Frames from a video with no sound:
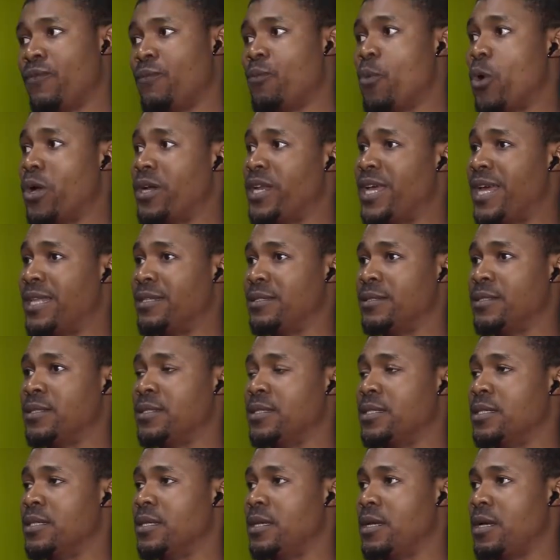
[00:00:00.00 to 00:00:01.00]
more than
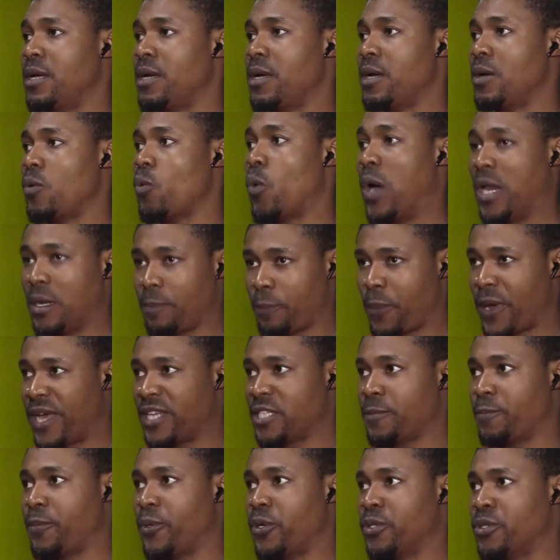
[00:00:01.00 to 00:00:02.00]
one
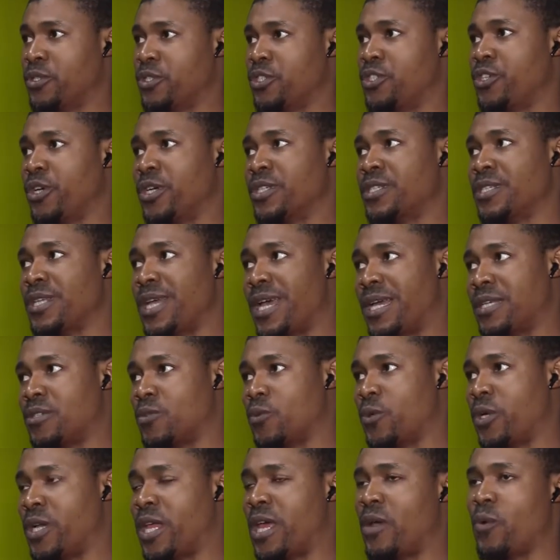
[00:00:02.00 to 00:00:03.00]
passport. Just as
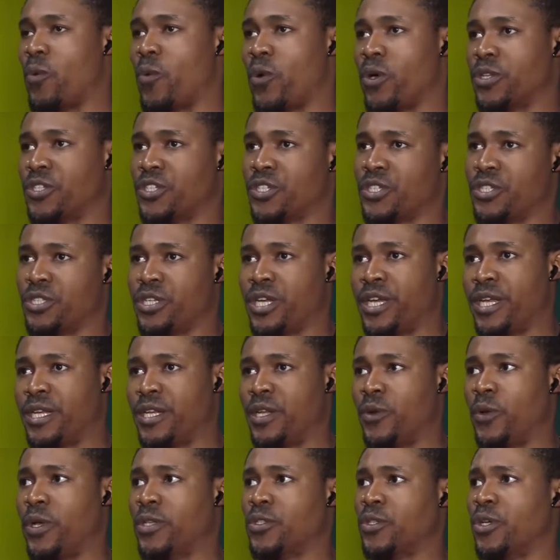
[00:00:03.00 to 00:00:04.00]
what I watched there, they
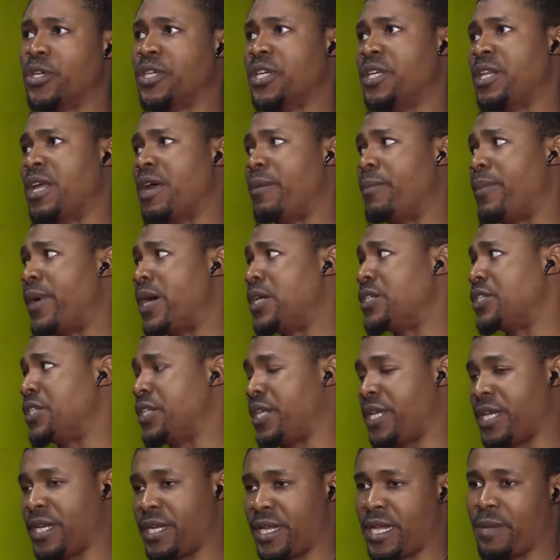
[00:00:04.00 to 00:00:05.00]
were talking about the
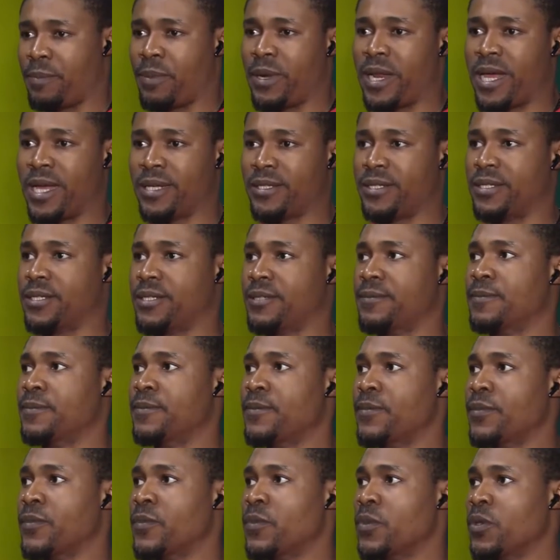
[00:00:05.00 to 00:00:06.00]
enablers.
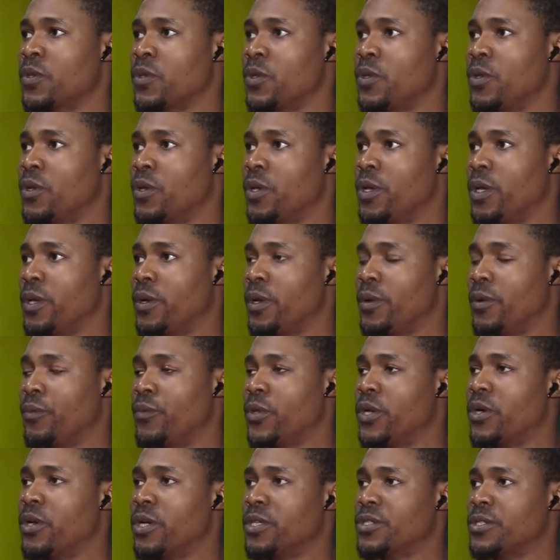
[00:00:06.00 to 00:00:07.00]

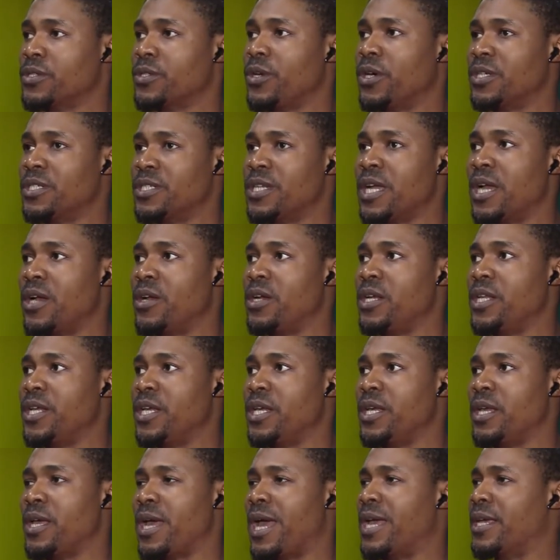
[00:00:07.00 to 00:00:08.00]
Because
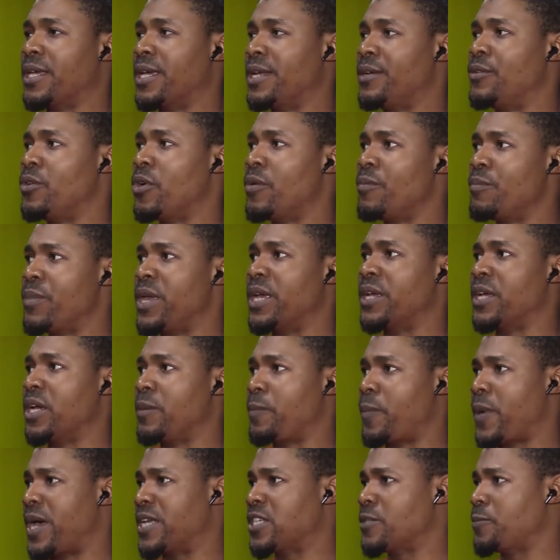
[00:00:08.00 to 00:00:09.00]
ordinarily, I cannot make a
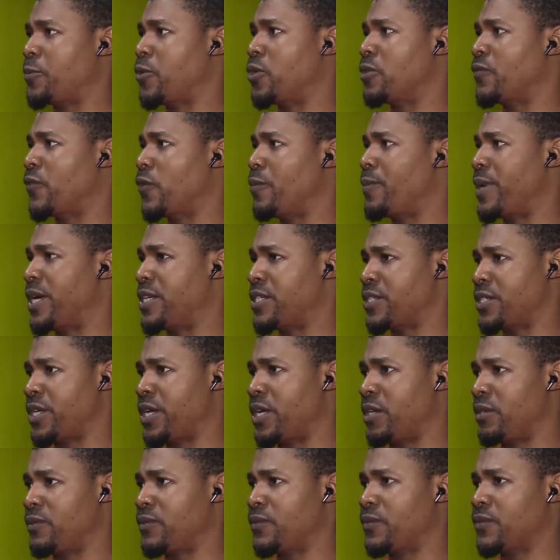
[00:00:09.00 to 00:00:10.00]
passport for
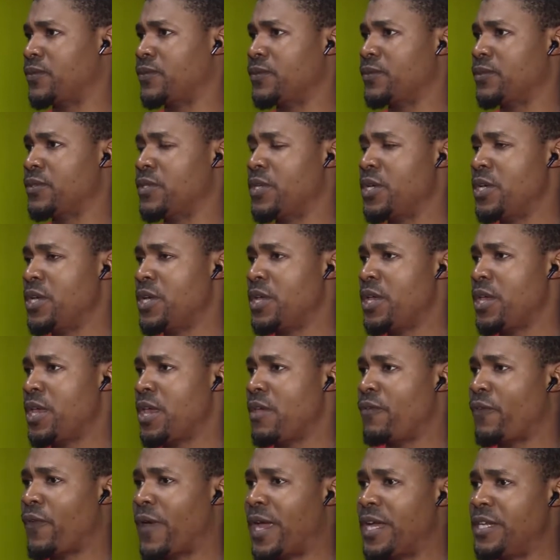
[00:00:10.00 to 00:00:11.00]
myself.
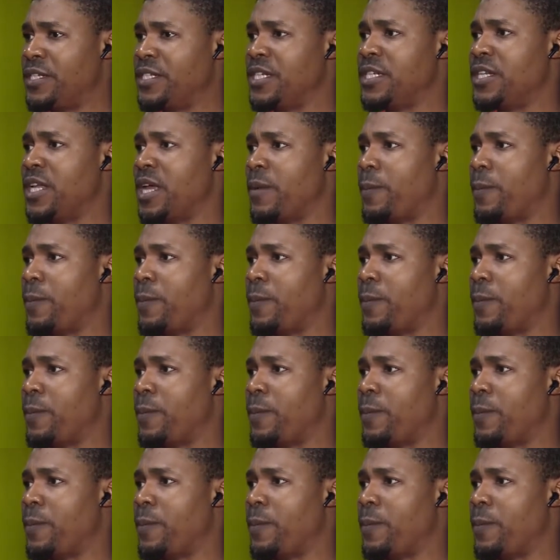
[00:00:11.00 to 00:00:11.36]
If I need a